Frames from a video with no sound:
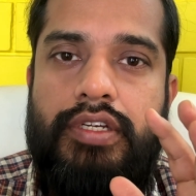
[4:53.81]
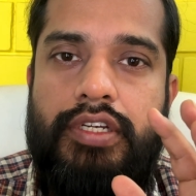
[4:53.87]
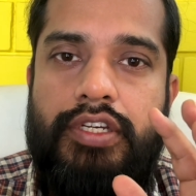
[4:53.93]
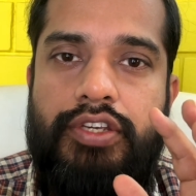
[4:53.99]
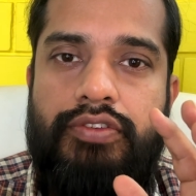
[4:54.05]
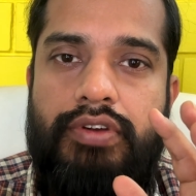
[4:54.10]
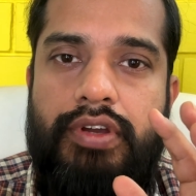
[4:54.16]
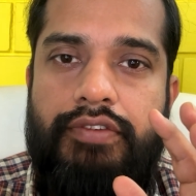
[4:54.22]

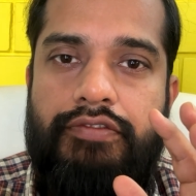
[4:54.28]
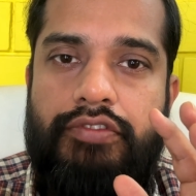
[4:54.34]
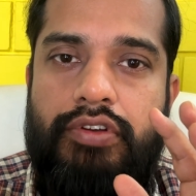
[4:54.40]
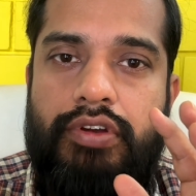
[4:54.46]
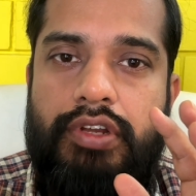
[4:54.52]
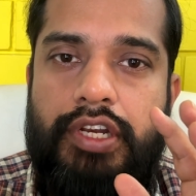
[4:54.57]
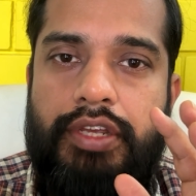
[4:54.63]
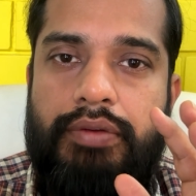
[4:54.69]
You
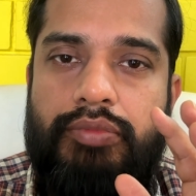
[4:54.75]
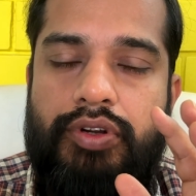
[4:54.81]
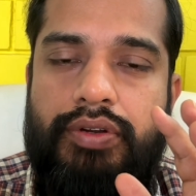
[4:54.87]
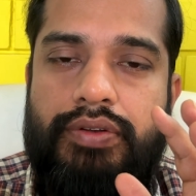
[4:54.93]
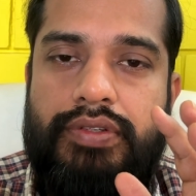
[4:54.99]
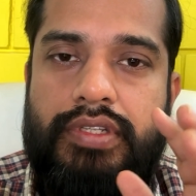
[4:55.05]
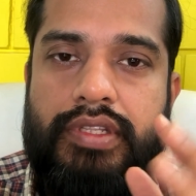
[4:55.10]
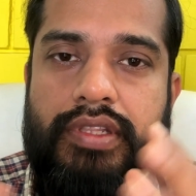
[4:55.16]
are able
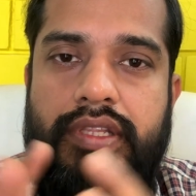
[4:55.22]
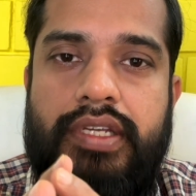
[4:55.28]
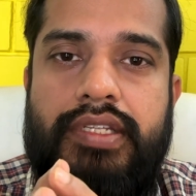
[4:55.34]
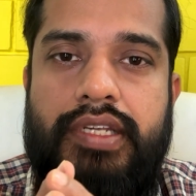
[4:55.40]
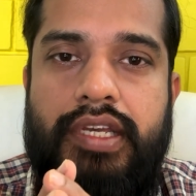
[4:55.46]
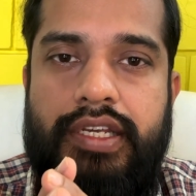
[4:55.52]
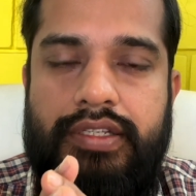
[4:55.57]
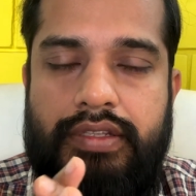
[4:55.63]
to
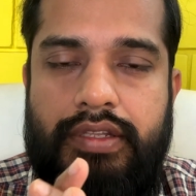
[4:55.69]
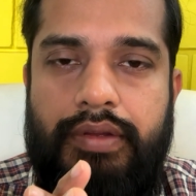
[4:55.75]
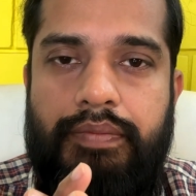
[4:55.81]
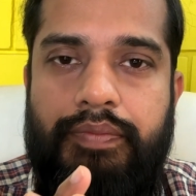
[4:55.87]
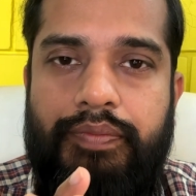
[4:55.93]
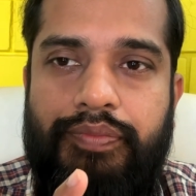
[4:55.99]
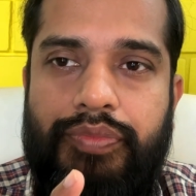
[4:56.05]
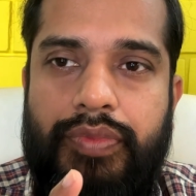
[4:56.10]
synthesize
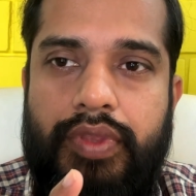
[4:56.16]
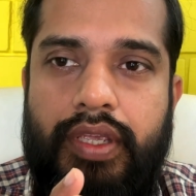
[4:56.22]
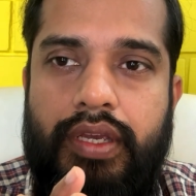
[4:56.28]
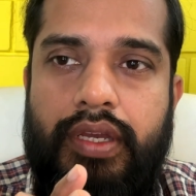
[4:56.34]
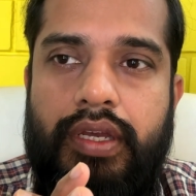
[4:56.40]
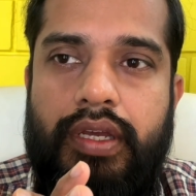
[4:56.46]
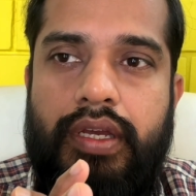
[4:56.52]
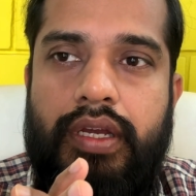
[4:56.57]
them
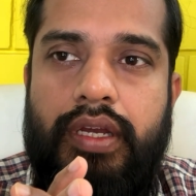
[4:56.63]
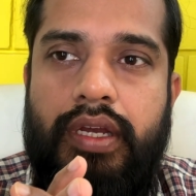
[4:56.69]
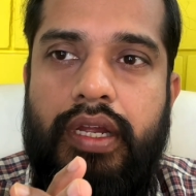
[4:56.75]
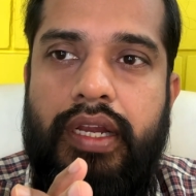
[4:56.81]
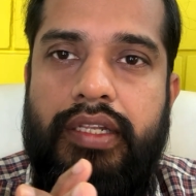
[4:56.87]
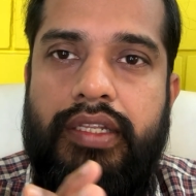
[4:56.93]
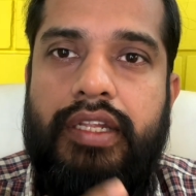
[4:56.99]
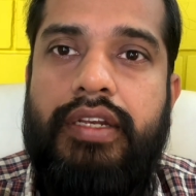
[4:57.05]

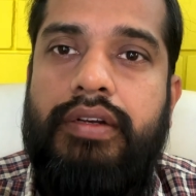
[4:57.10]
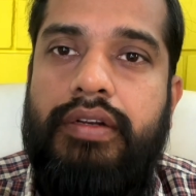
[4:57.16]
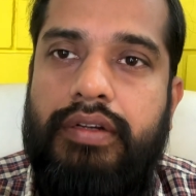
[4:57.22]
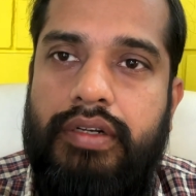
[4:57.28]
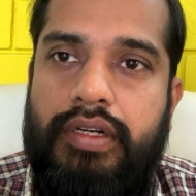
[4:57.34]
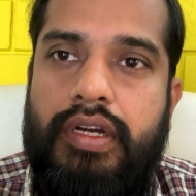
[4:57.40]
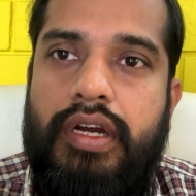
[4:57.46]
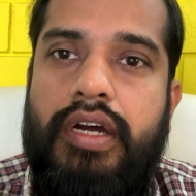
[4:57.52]
and then
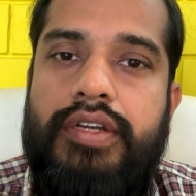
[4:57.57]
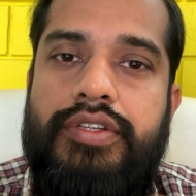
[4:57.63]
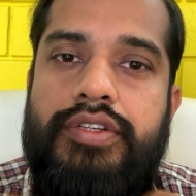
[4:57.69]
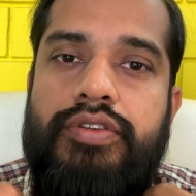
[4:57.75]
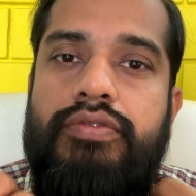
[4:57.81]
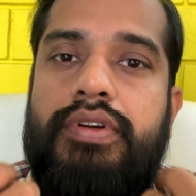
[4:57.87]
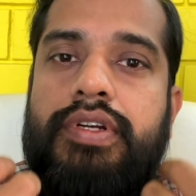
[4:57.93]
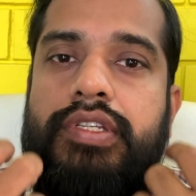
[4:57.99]
cast
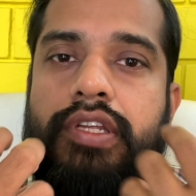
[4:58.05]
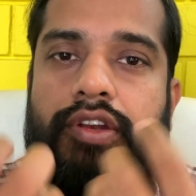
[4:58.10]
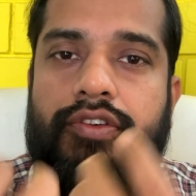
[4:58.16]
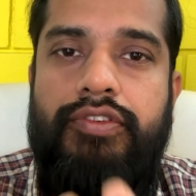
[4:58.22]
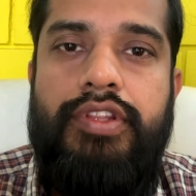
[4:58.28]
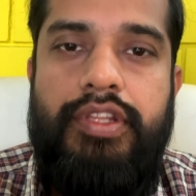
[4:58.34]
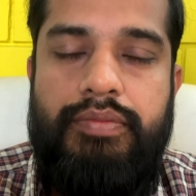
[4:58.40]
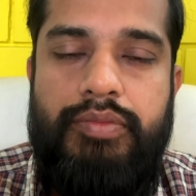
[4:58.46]
yourself
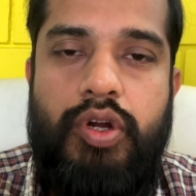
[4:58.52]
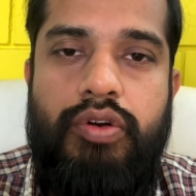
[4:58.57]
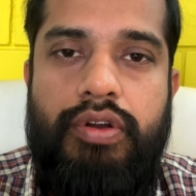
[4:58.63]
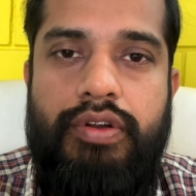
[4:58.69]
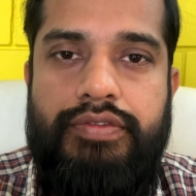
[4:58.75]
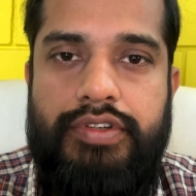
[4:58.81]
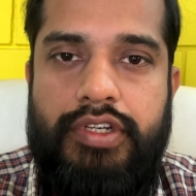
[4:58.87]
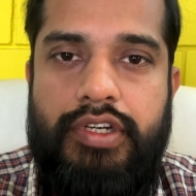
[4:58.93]
in the mold
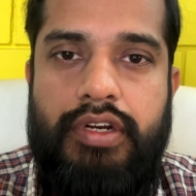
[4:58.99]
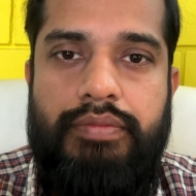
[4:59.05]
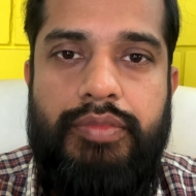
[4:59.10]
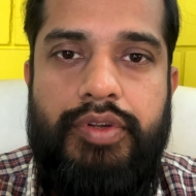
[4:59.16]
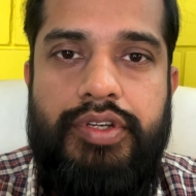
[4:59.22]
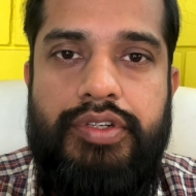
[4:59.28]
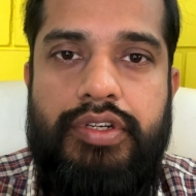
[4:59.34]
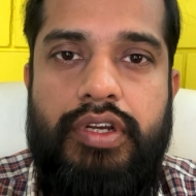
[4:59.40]
of Sri
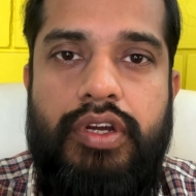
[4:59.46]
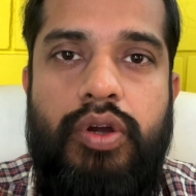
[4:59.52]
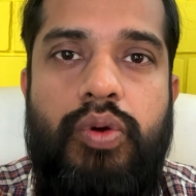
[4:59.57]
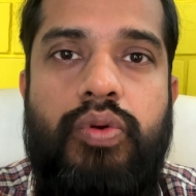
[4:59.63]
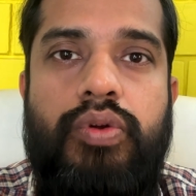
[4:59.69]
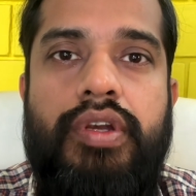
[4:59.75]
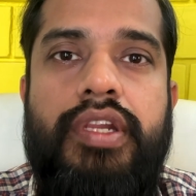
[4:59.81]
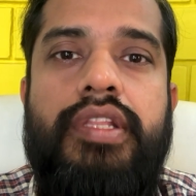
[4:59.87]
Ramakrishna.
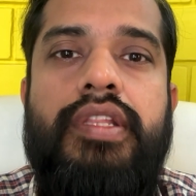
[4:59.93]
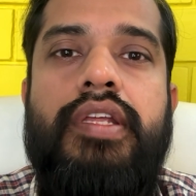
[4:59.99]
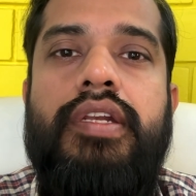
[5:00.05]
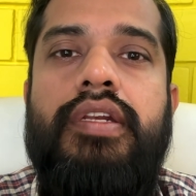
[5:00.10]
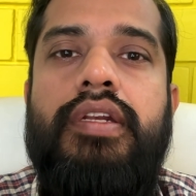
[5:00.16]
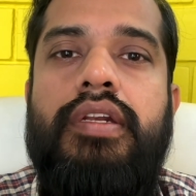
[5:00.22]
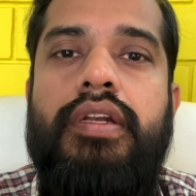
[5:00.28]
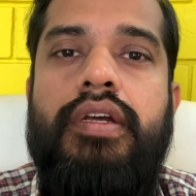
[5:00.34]
Only
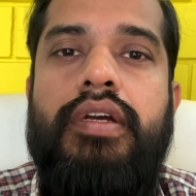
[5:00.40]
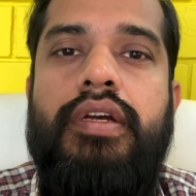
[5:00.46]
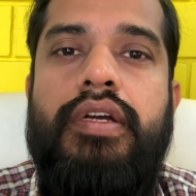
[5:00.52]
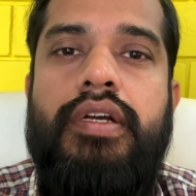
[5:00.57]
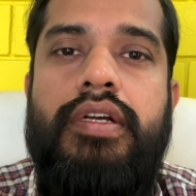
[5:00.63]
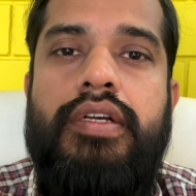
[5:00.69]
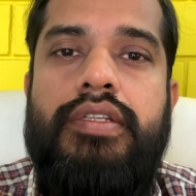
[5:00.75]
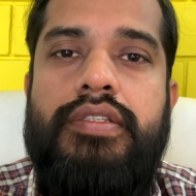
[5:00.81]
then
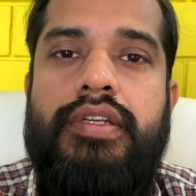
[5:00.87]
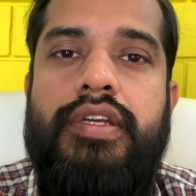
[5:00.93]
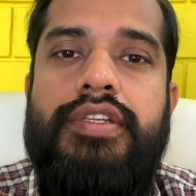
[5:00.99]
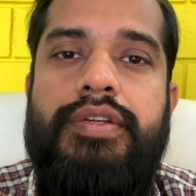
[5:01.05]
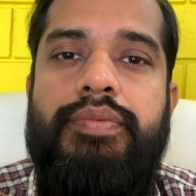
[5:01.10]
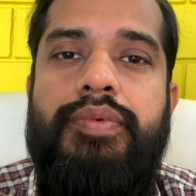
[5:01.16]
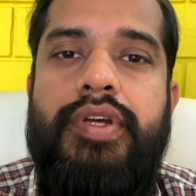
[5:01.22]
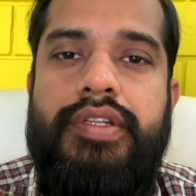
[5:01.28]

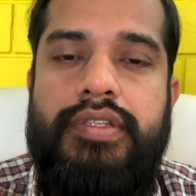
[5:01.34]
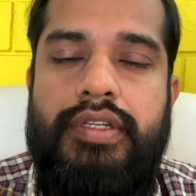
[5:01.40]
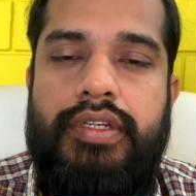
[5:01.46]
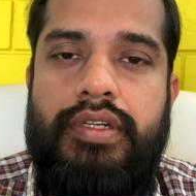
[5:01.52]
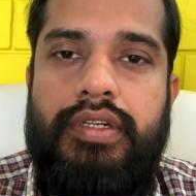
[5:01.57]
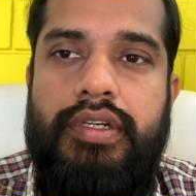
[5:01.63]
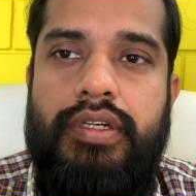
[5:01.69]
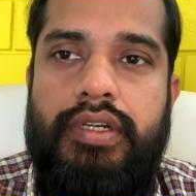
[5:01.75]
such a
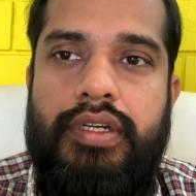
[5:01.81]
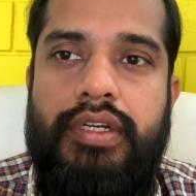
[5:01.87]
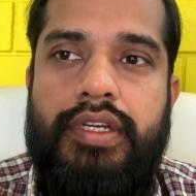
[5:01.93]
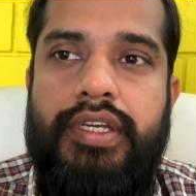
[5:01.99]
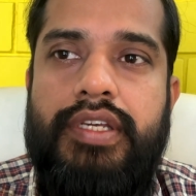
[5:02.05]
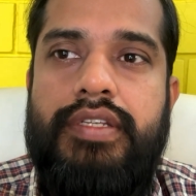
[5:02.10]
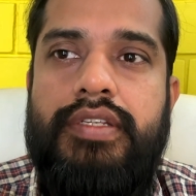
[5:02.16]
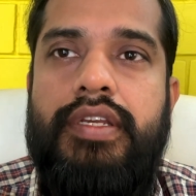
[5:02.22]
person,
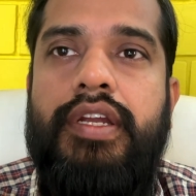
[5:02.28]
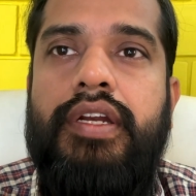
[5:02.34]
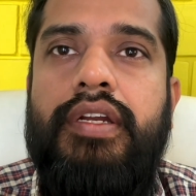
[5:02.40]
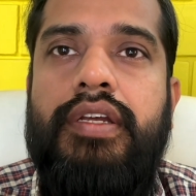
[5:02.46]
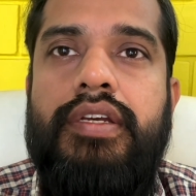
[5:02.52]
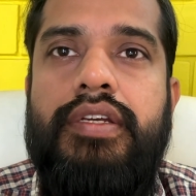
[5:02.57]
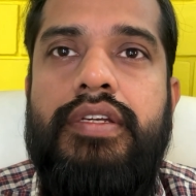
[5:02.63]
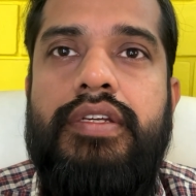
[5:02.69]
he said,
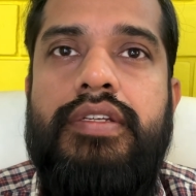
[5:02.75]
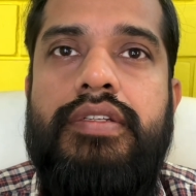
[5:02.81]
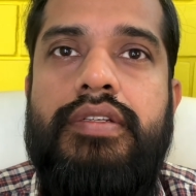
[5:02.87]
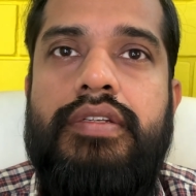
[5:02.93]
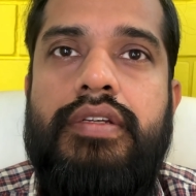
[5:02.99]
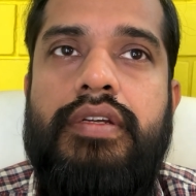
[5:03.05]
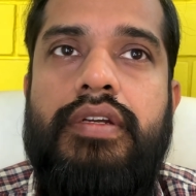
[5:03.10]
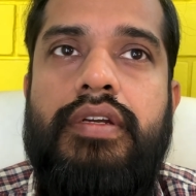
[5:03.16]
is